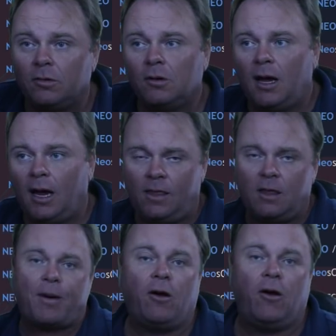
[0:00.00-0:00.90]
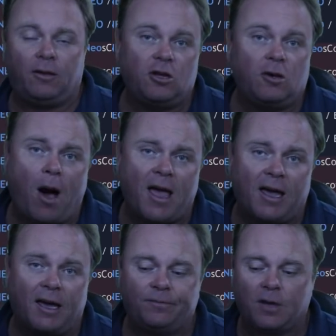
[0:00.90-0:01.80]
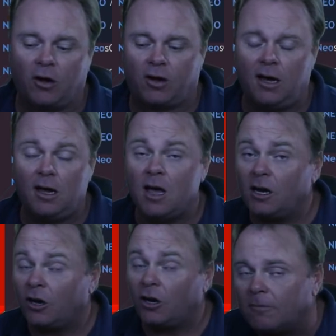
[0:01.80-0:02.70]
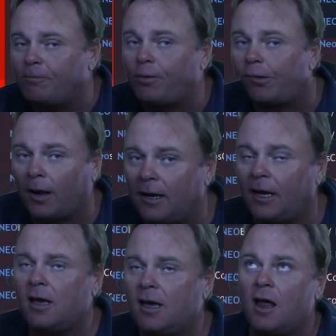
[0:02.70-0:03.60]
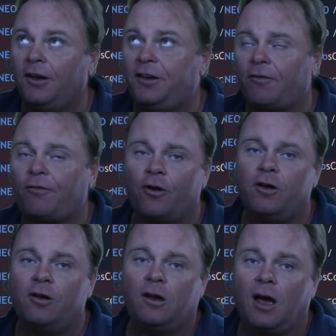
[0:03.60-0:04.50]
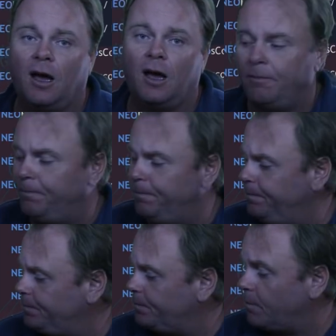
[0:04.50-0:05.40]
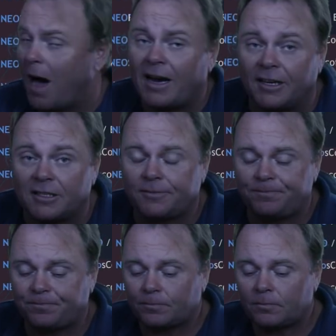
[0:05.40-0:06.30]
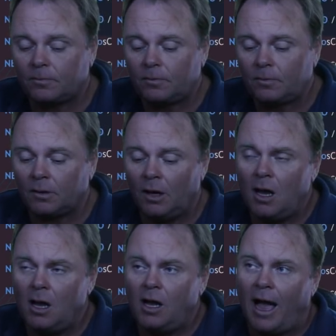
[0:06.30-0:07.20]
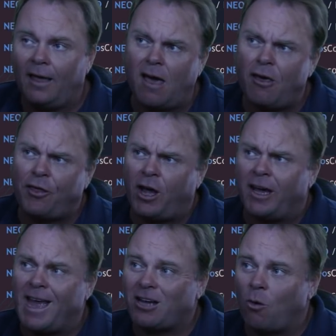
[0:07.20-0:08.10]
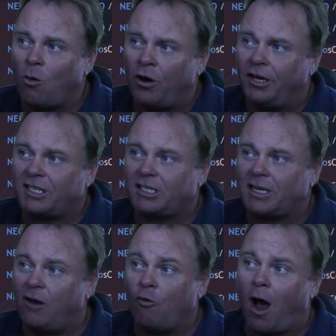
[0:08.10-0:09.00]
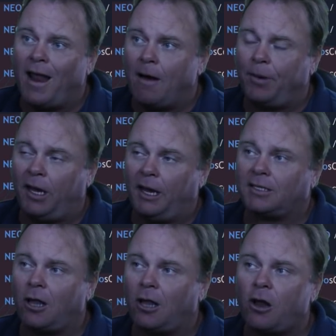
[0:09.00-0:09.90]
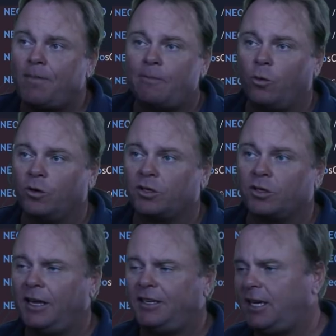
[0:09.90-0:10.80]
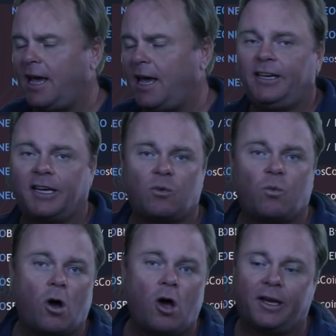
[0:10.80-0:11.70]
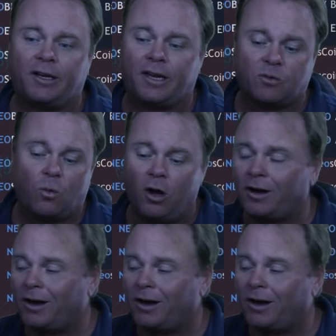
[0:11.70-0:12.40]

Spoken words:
in the pairing that you buy it, okay? Because they're completely different markets. And the other thing I guess I want to say right up is a lot of people will say, TA doesn't work, it doesn't work.